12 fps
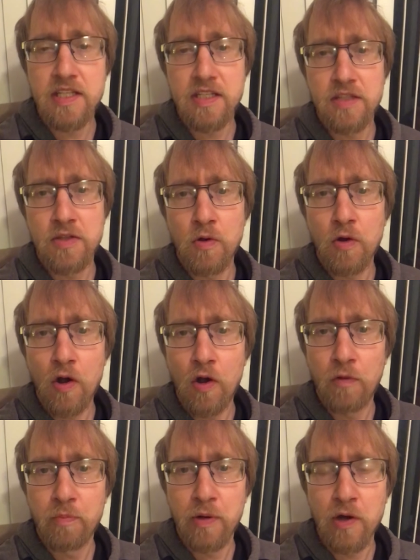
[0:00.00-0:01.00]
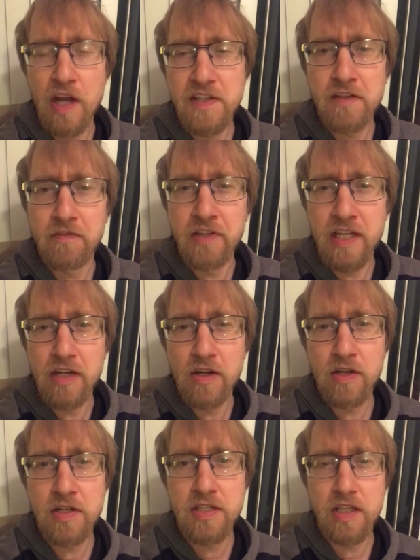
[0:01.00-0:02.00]
so-called progressive
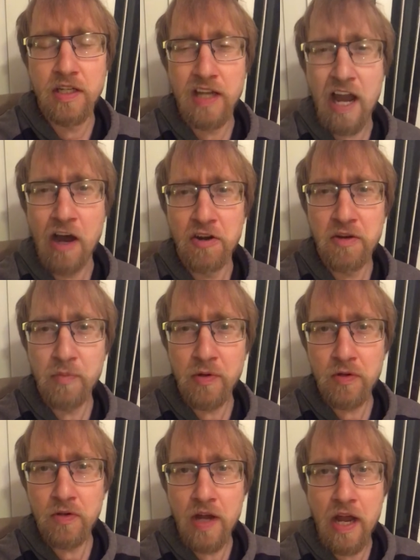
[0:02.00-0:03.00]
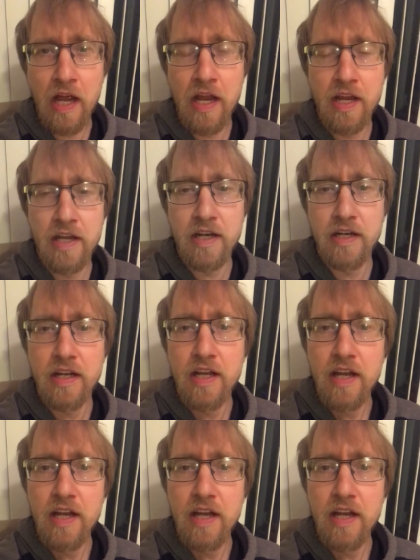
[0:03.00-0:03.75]
leaders accountable, and